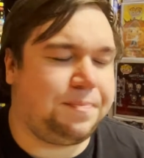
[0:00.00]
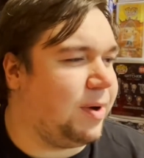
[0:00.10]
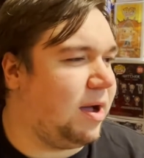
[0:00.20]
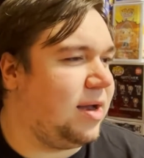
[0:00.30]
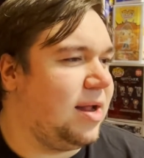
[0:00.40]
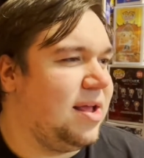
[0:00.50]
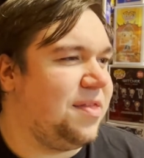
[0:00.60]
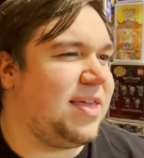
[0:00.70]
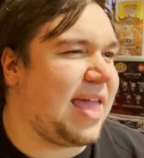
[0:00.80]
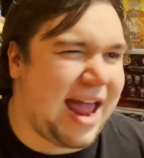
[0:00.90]
but
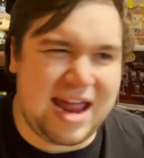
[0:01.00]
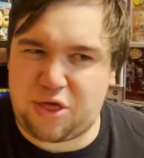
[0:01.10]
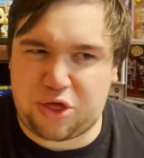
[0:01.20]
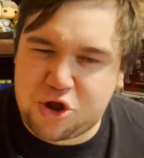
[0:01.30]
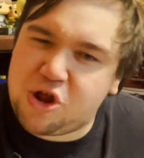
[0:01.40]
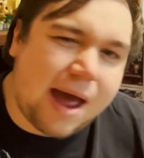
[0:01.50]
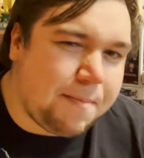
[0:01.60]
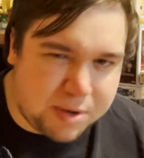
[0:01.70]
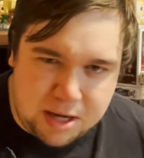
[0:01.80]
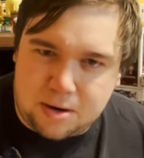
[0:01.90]
the 8th
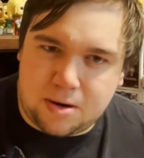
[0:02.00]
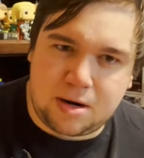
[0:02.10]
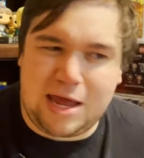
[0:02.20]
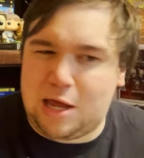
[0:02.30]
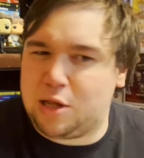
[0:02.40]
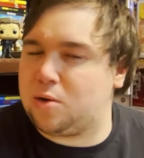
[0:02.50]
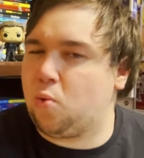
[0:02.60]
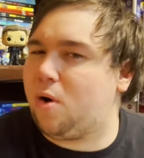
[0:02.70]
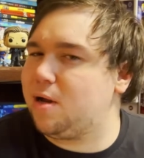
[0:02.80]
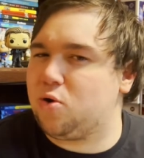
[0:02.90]
chapter
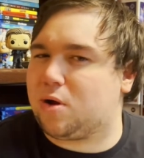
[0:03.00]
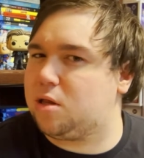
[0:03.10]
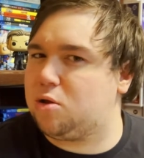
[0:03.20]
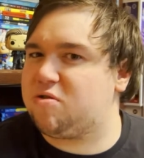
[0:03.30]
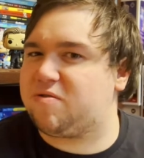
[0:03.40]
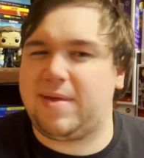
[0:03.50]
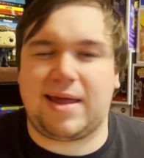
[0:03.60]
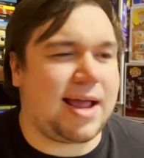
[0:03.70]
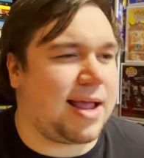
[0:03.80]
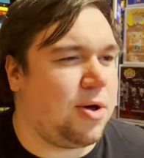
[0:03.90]
isn't one you can choose from the
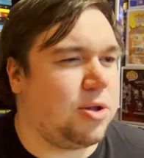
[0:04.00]
get-go,